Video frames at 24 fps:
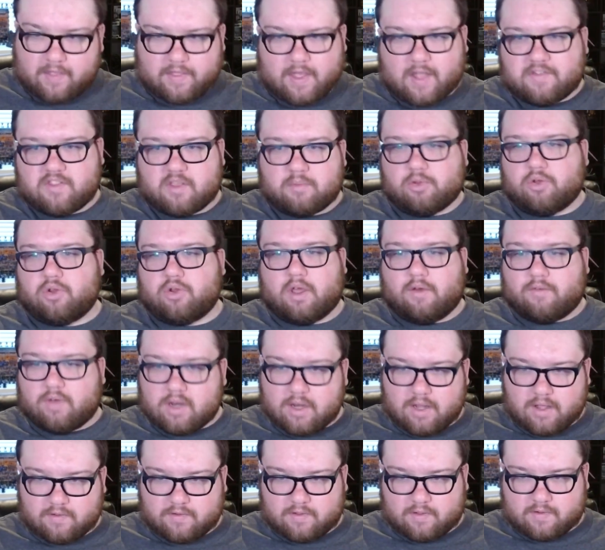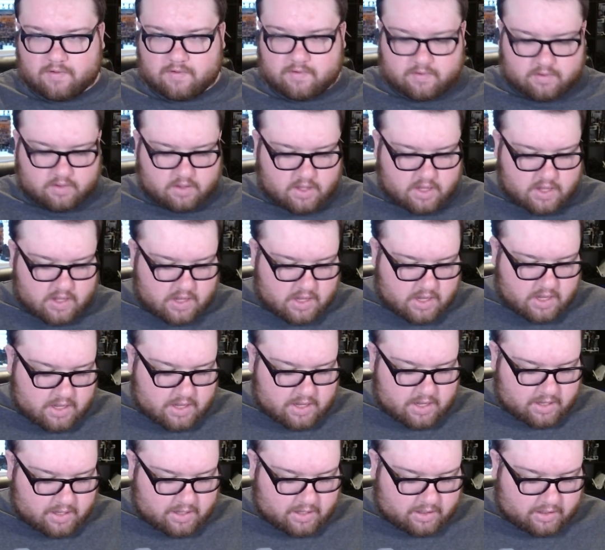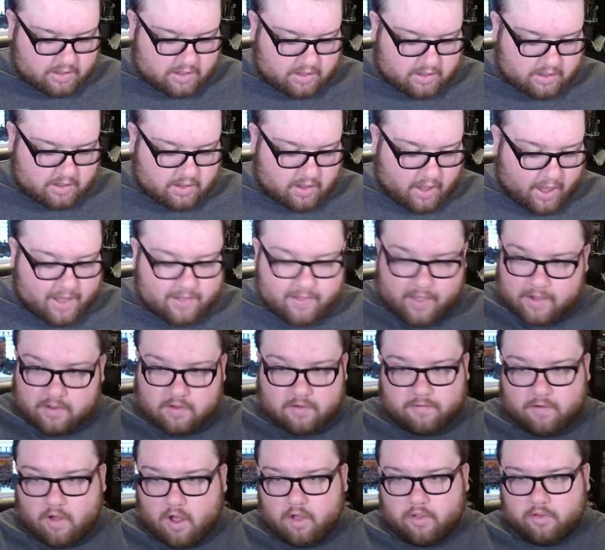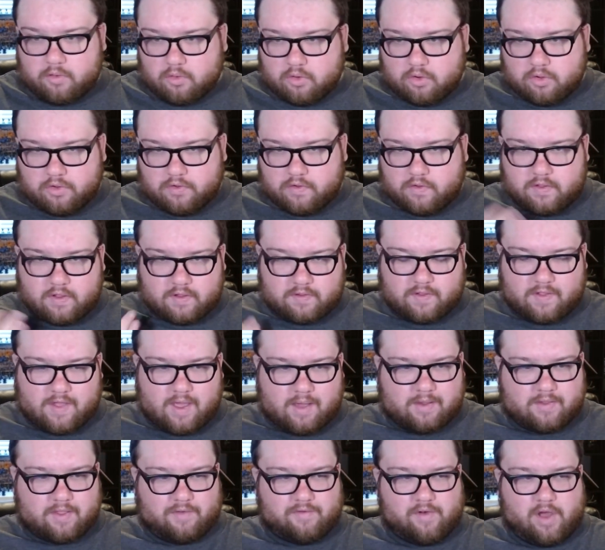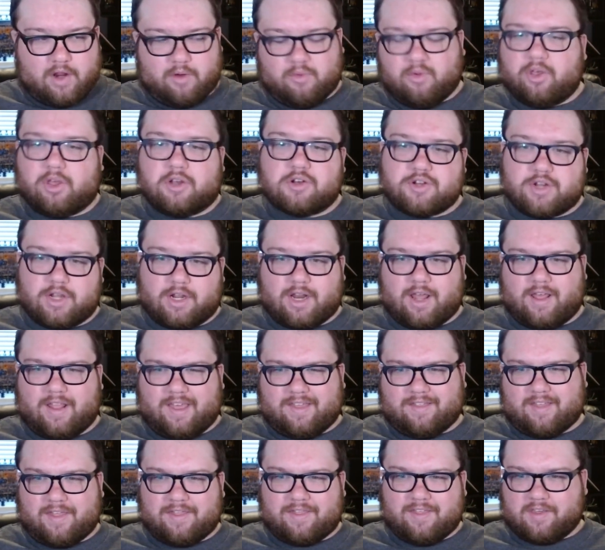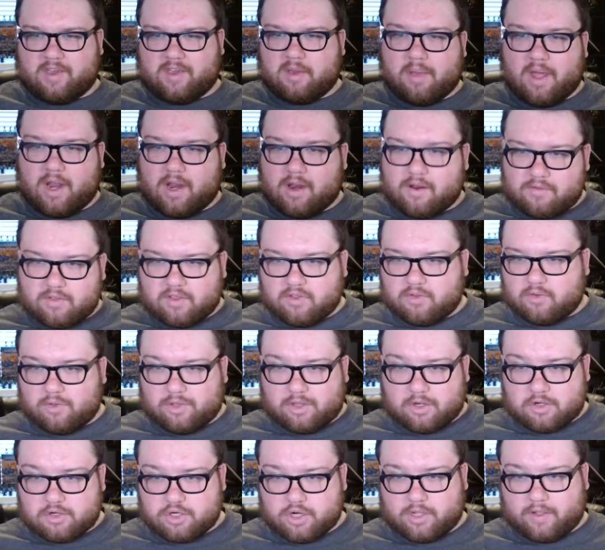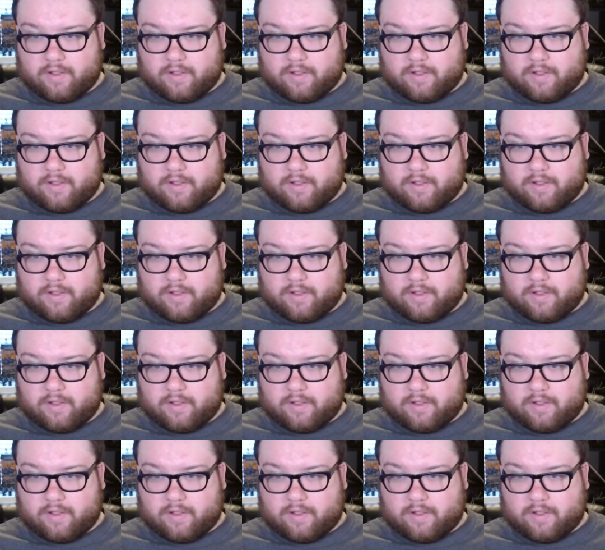the beauty of it. I like to follow the rules and things like that because I find it really interesting. And I think the competitive scene is really interesting.